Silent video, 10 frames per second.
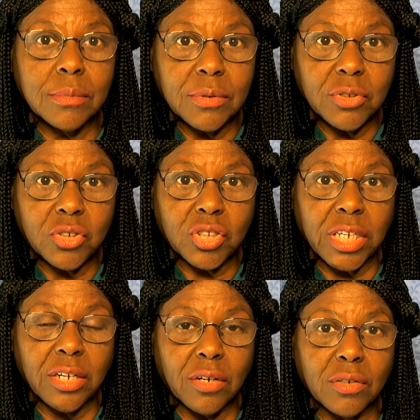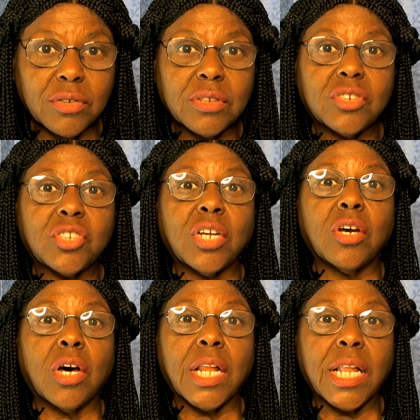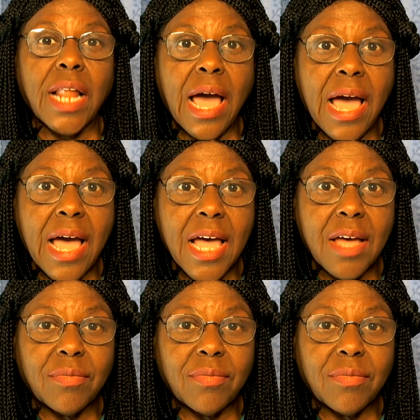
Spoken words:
Cells stay alive